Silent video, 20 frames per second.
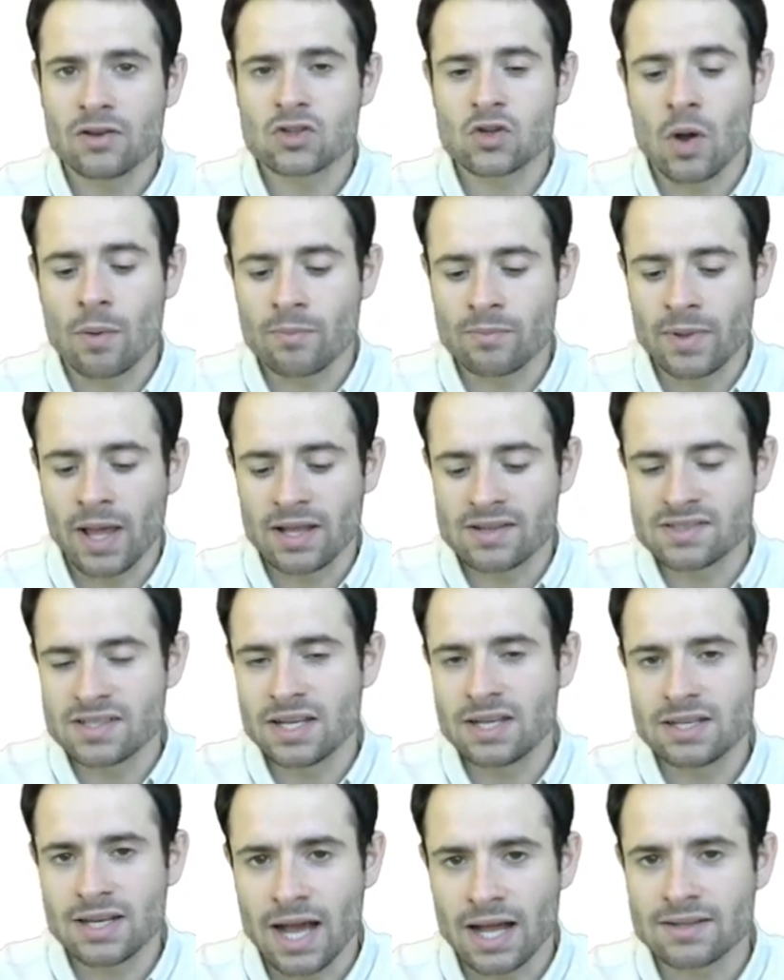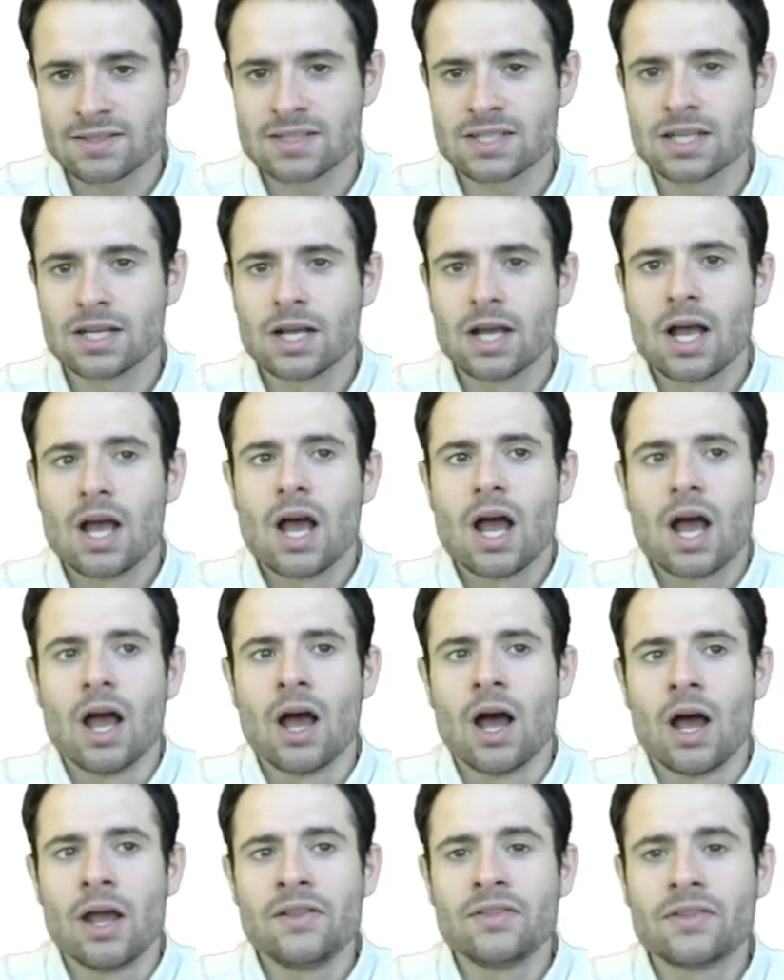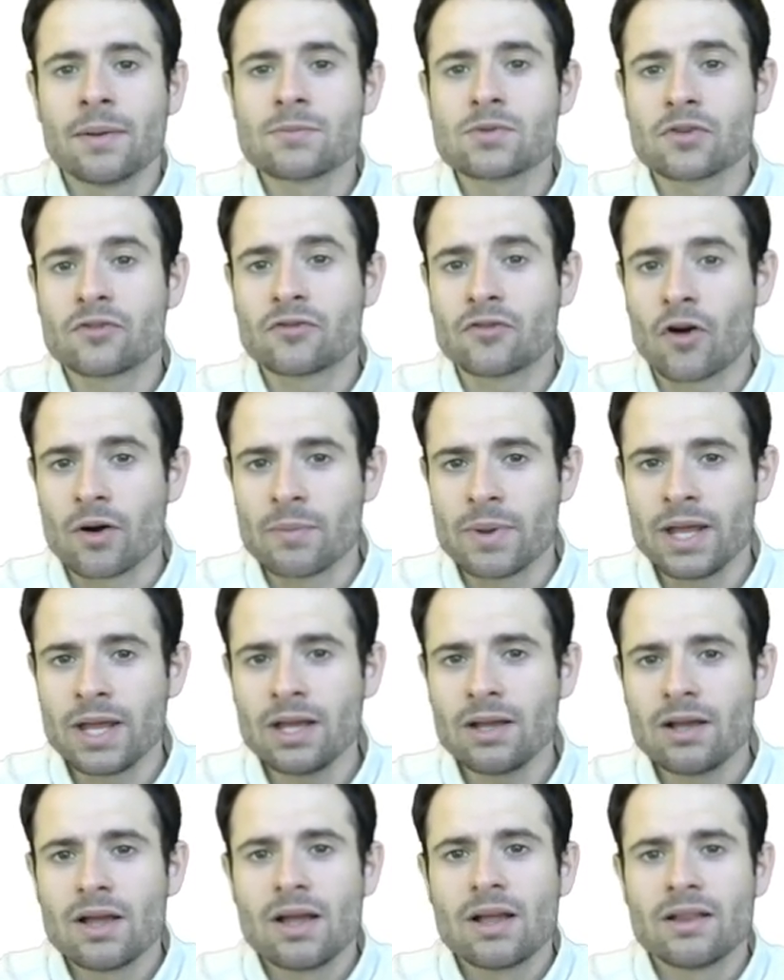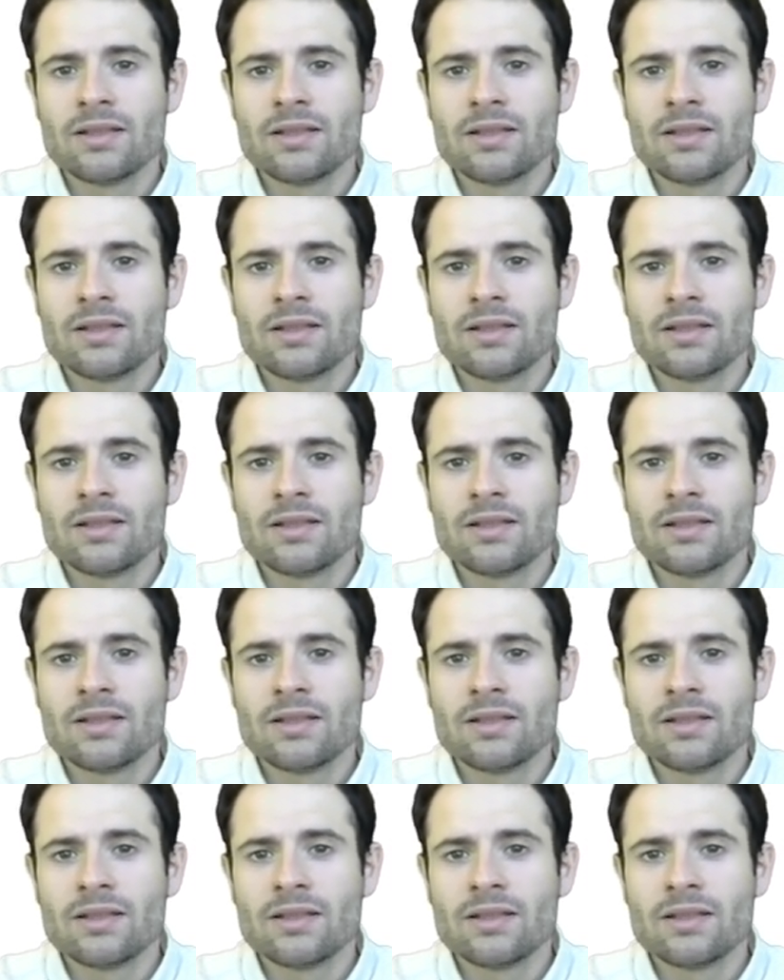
So I'm guessing that uh, in terms of farming,